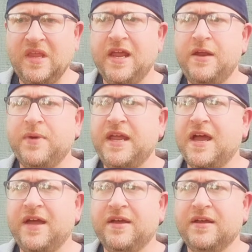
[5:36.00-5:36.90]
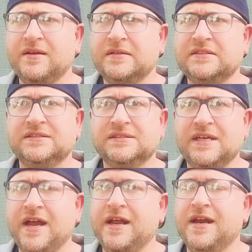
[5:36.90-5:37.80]
Anyway, yeah. Oh
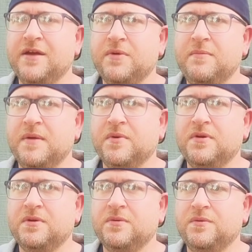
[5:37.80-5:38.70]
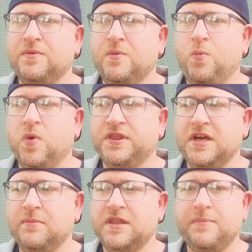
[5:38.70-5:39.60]
God, I cannot remember what the
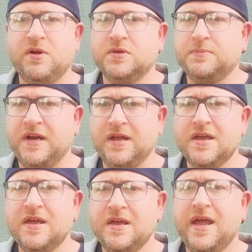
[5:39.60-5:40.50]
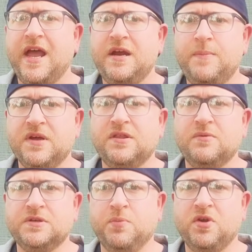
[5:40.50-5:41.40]
name of that beer was, but I had a beer that
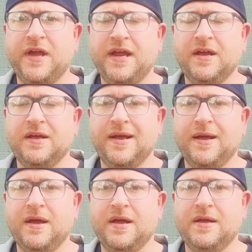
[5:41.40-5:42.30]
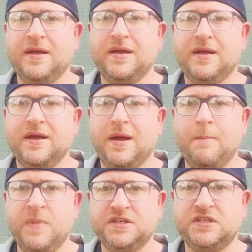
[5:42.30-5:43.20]
was more like a
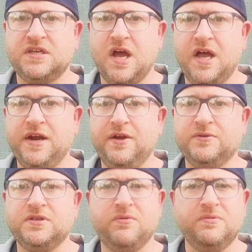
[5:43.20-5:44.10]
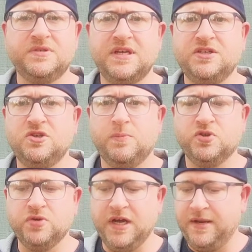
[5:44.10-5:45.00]
Moscato, so it was like super
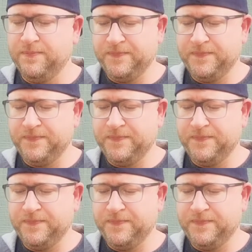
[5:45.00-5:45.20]
dry.